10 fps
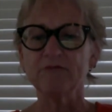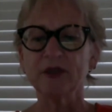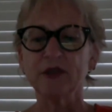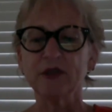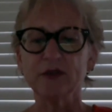
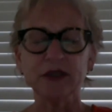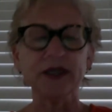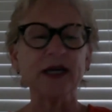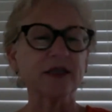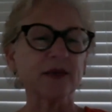
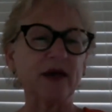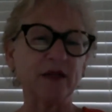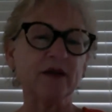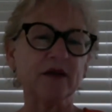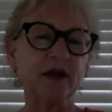Yes, about
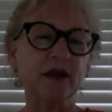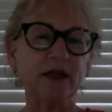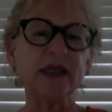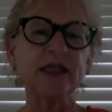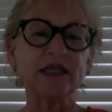the
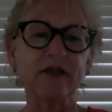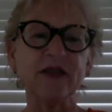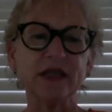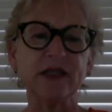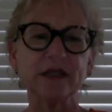
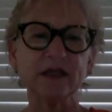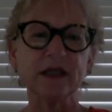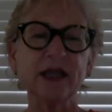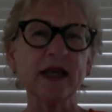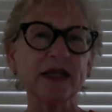1970s.
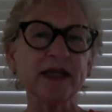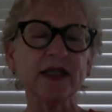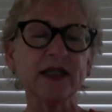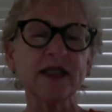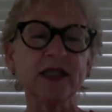Late
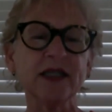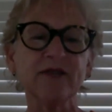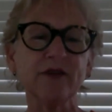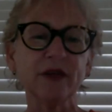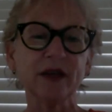1960s if
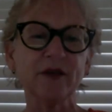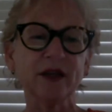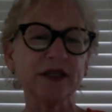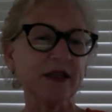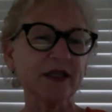you really
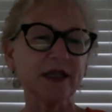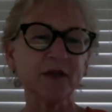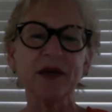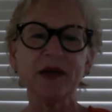want to dig deep,